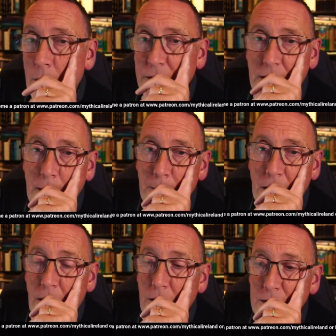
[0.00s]
what's Kim
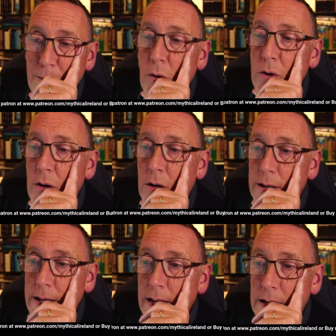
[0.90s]
McCone's book called,
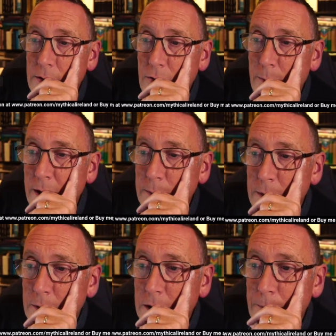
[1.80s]
Caitlin? Remind me,
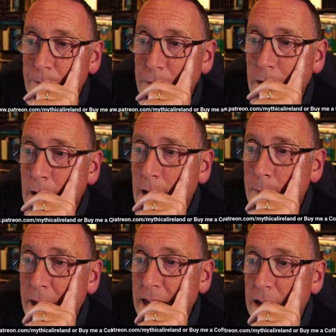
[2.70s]
will you?
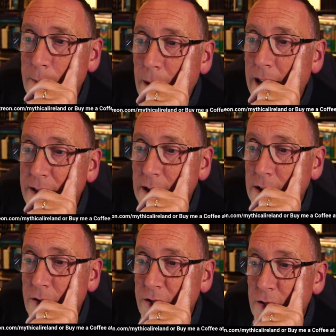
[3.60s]
Pagan Past and
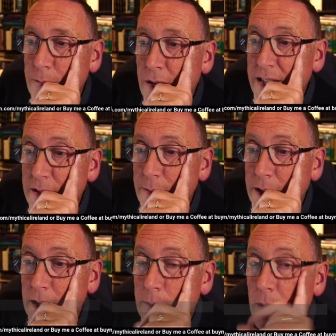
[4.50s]
Christian Present by
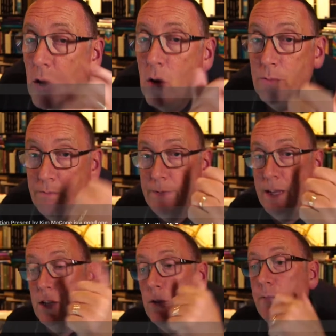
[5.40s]
Kim McCone.
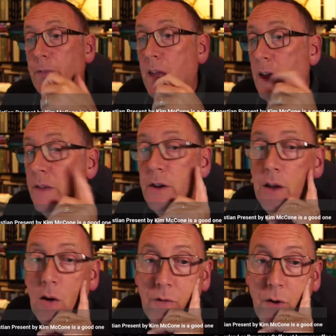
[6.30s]
Thank you. Yeah, there you
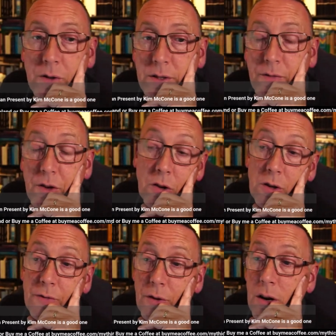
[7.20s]
go, folks. If you're
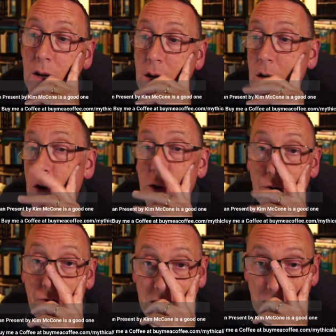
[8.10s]
looking for other
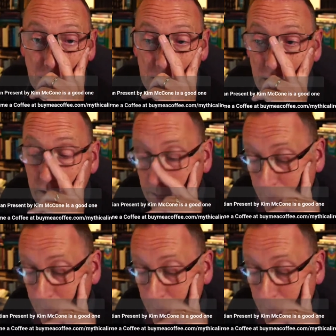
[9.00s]
reading material,